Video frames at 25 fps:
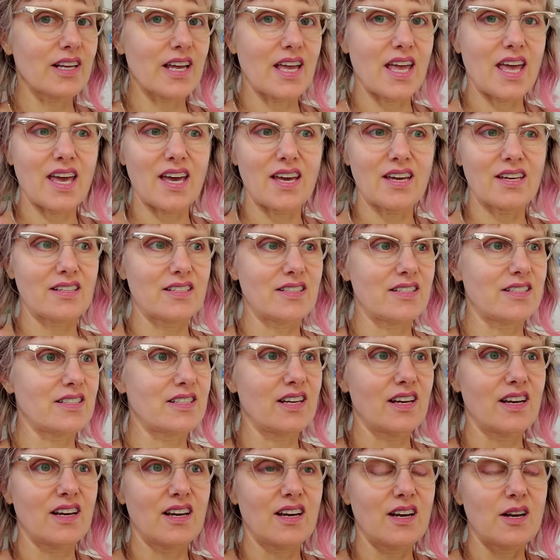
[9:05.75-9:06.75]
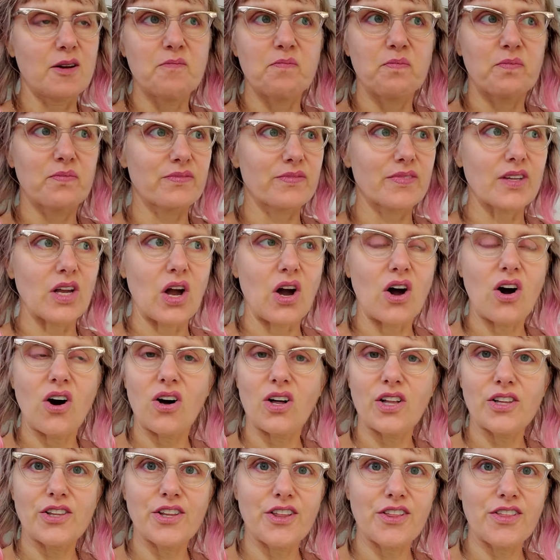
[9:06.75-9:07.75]
and
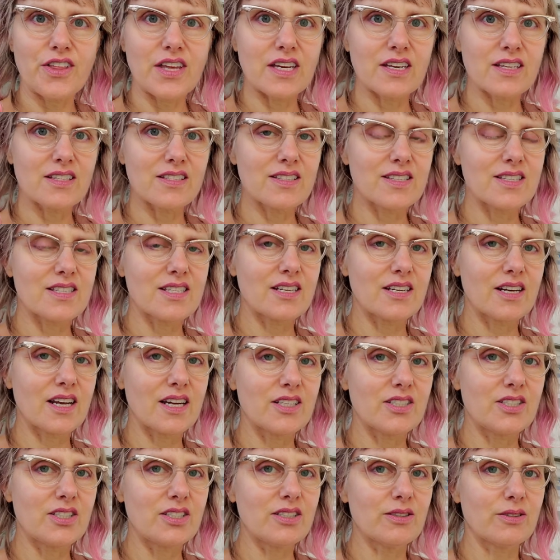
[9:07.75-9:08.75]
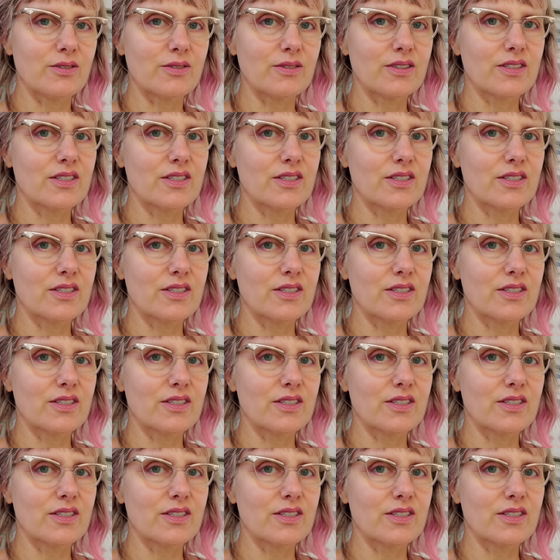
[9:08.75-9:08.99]
all the things that I do.